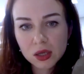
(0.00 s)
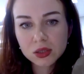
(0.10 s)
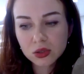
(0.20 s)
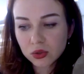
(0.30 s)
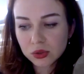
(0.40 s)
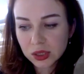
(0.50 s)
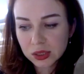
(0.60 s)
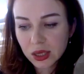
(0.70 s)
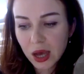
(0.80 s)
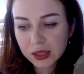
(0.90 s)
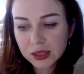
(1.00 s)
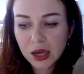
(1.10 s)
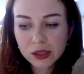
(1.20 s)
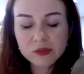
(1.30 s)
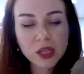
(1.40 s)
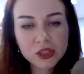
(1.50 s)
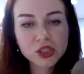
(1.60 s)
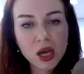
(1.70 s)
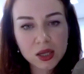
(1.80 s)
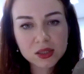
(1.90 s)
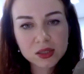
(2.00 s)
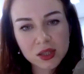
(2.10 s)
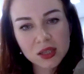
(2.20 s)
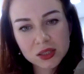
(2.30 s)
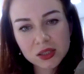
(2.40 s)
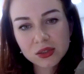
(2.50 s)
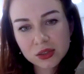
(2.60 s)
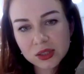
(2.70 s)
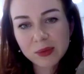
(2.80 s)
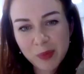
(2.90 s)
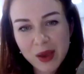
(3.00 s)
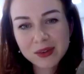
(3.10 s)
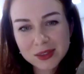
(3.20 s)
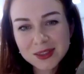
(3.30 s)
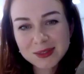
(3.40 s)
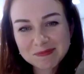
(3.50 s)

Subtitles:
So it's kind of like jazz. That's a good comparison.